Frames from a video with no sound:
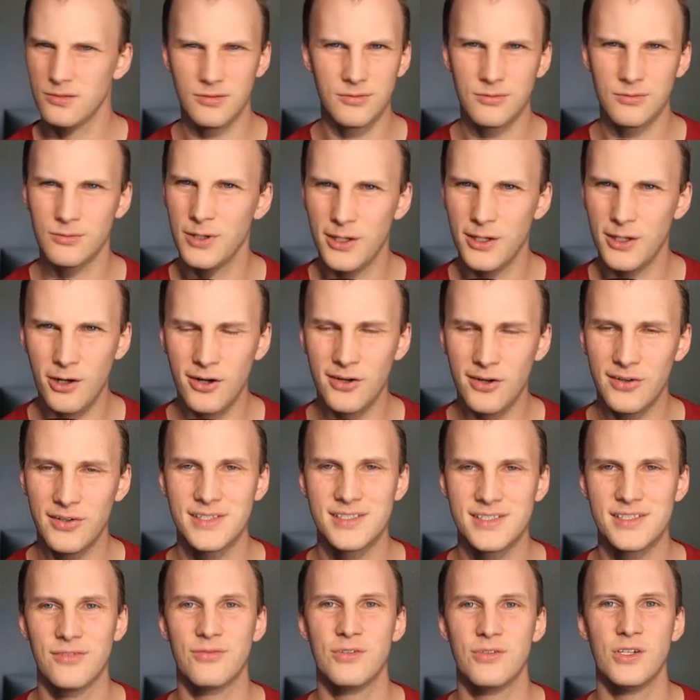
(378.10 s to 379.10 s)

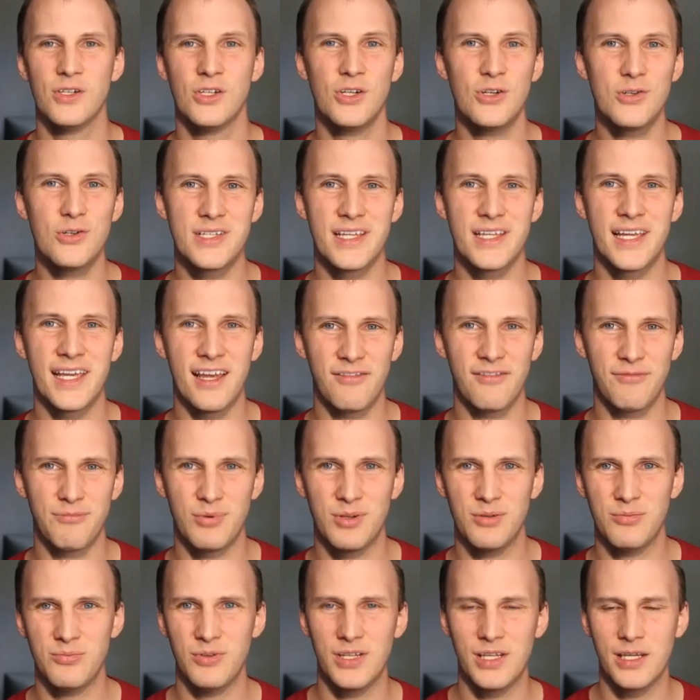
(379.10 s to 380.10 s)
regardless if you're using
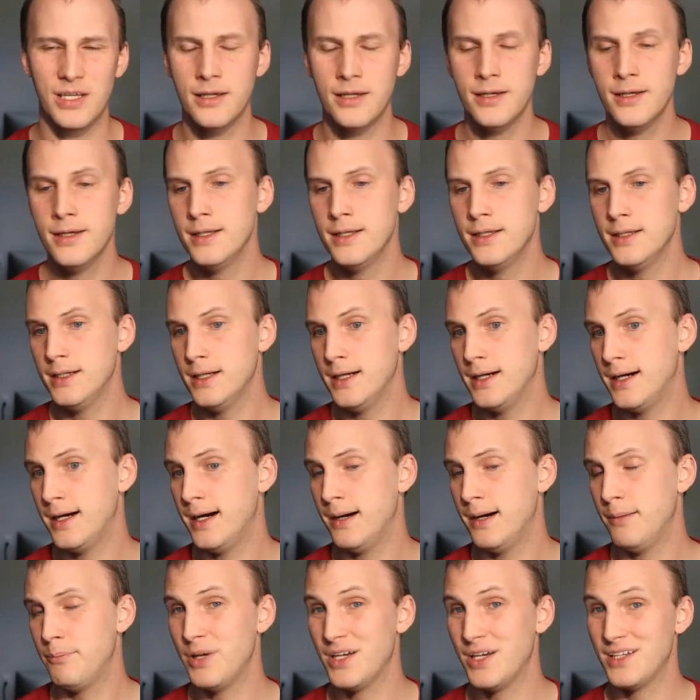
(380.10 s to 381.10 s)
FPP
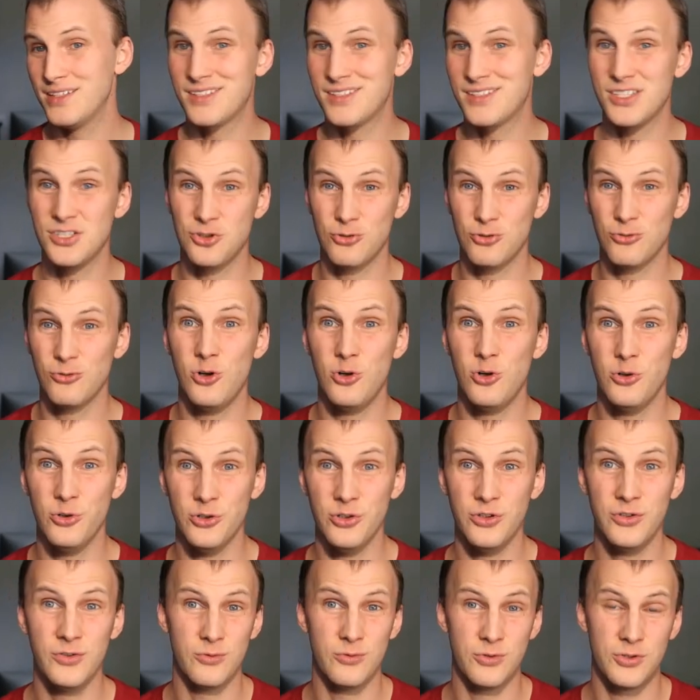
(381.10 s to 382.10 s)
uh, based
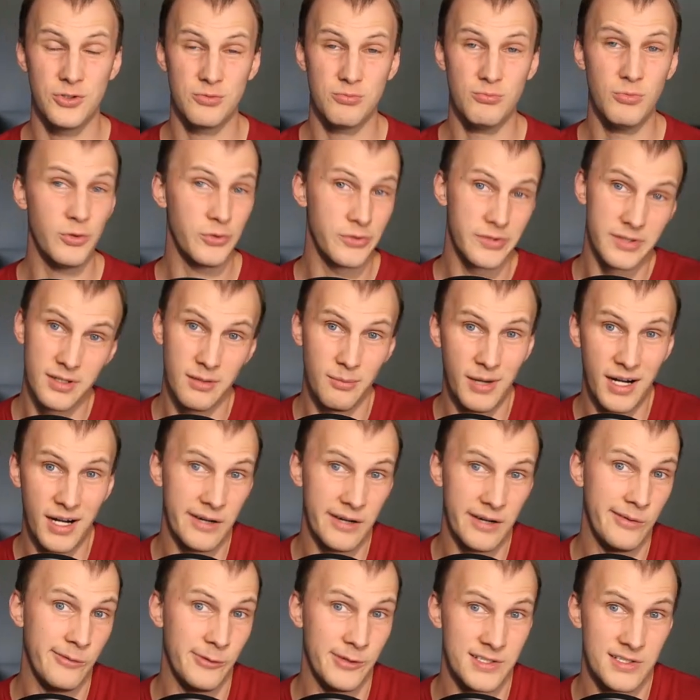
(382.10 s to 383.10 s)
controllers, which most of the
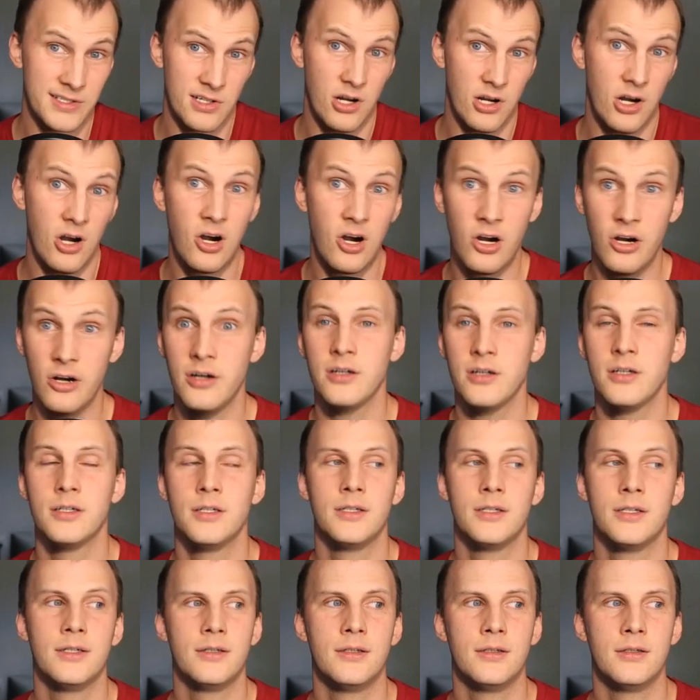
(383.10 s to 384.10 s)
modern ones are,
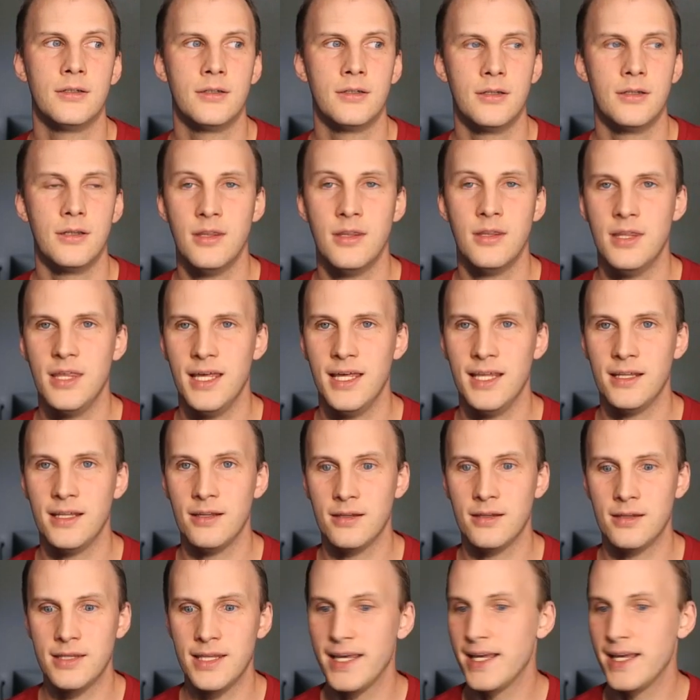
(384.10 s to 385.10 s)

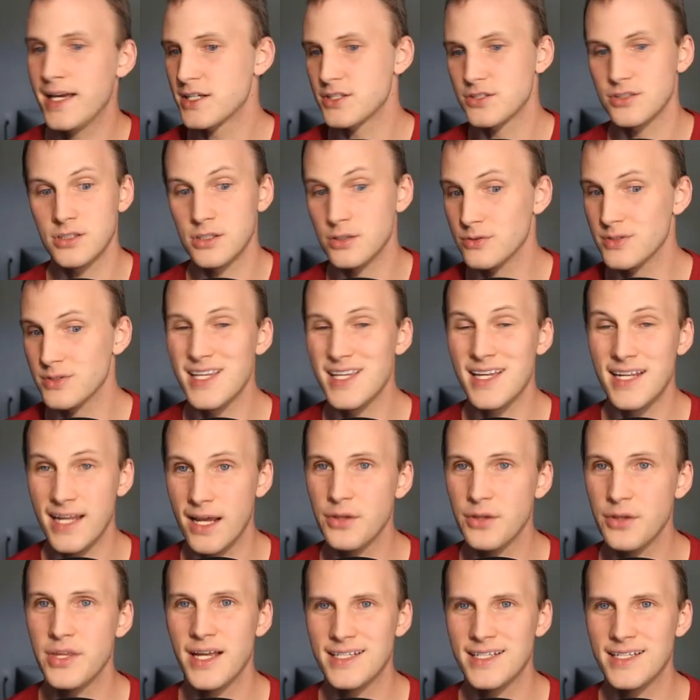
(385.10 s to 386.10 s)
then they actually don't send
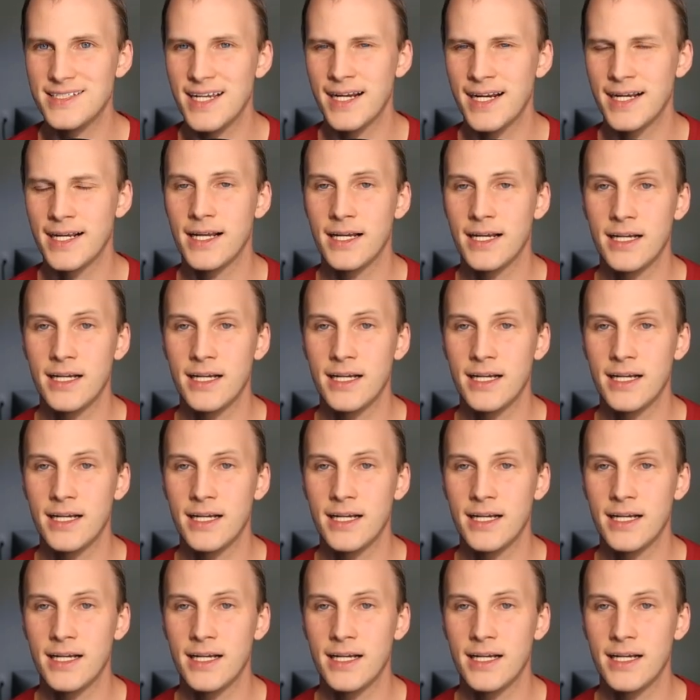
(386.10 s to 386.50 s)
out that data.